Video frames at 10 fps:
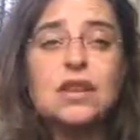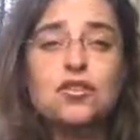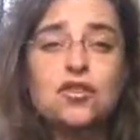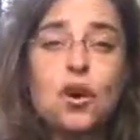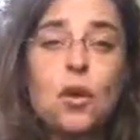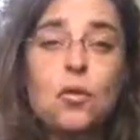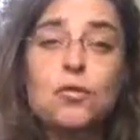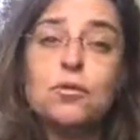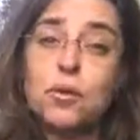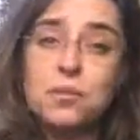So
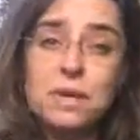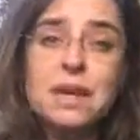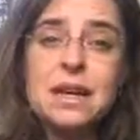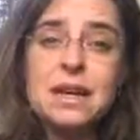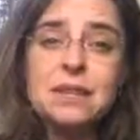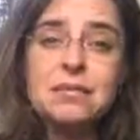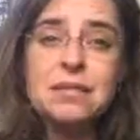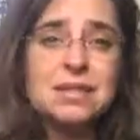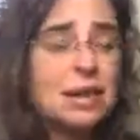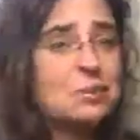for me,
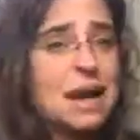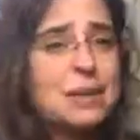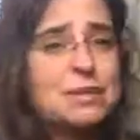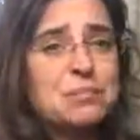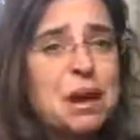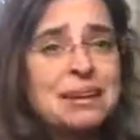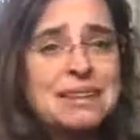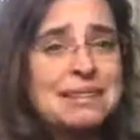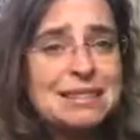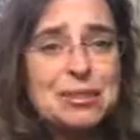sometimes
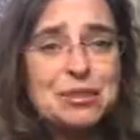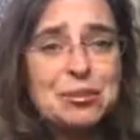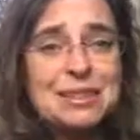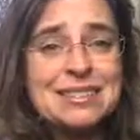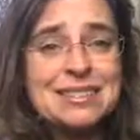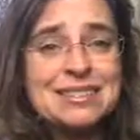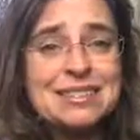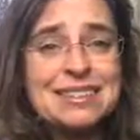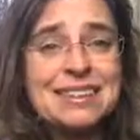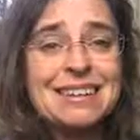money is the reason.